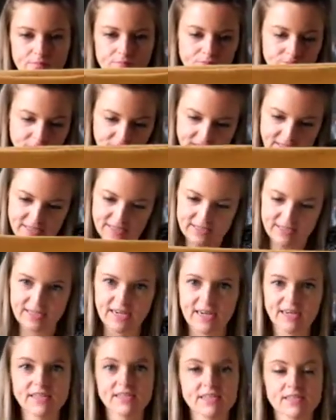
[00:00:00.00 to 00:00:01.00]
my
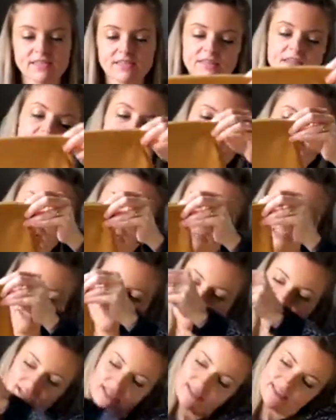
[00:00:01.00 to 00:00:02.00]
stash because I
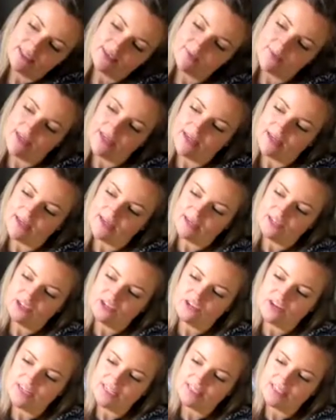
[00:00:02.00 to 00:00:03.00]
tried to make a
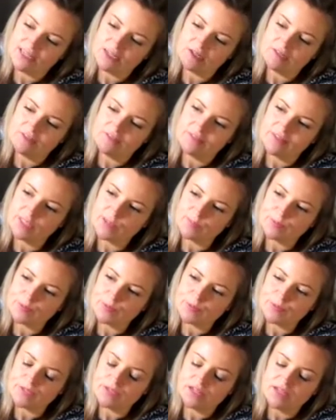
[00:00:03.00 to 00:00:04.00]
dress out of it,
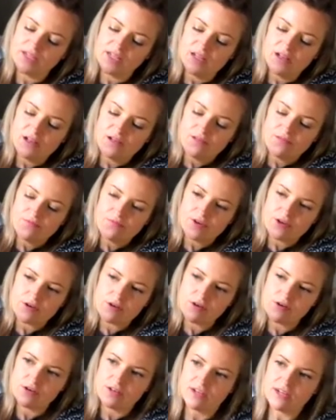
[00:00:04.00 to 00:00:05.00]
but the
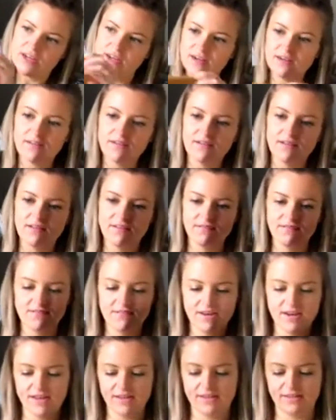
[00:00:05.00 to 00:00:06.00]
colour
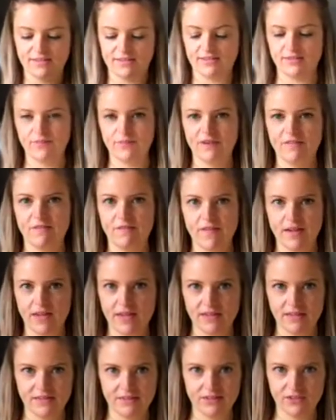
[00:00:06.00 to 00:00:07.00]
next to my
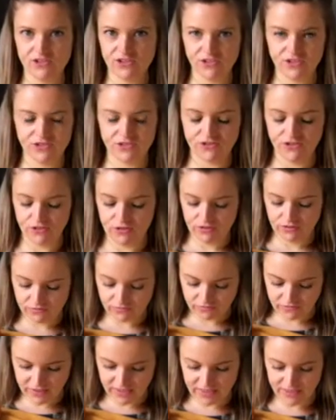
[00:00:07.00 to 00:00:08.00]
face just doesn't
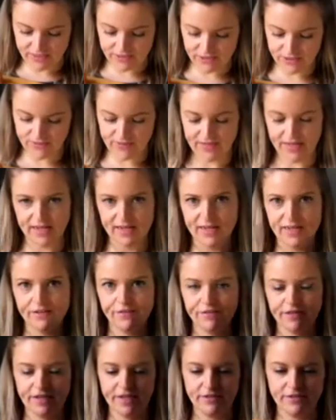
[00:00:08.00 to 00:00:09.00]
really do me any
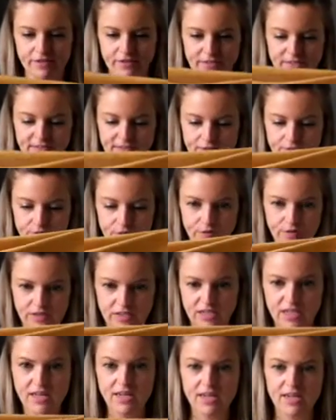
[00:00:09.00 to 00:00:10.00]
favours at
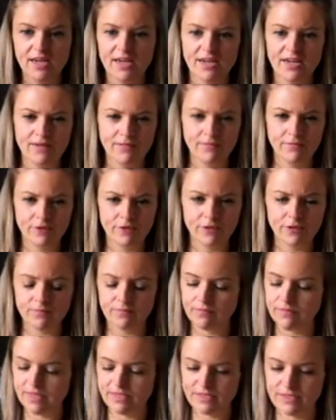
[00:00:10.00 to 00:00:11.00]
all. And
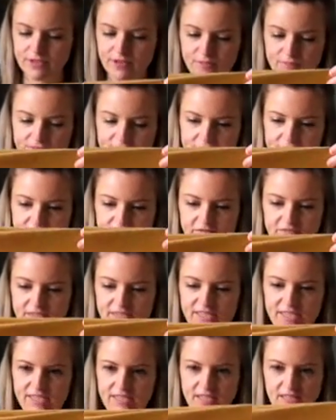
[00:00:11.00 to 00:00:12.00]
my sewing machine
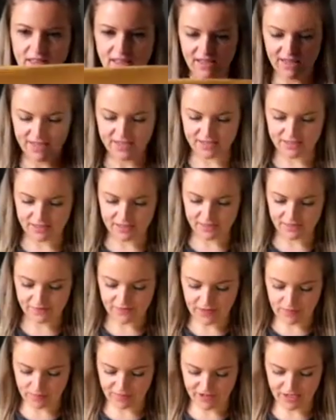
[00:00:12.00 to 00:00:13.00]
really didn't like this
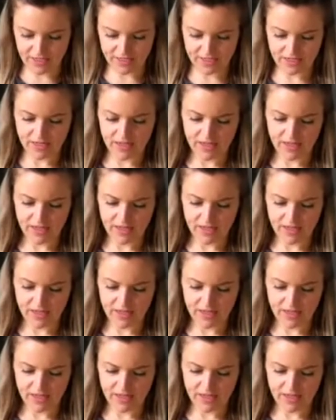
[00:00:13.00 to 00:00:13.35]
fabric.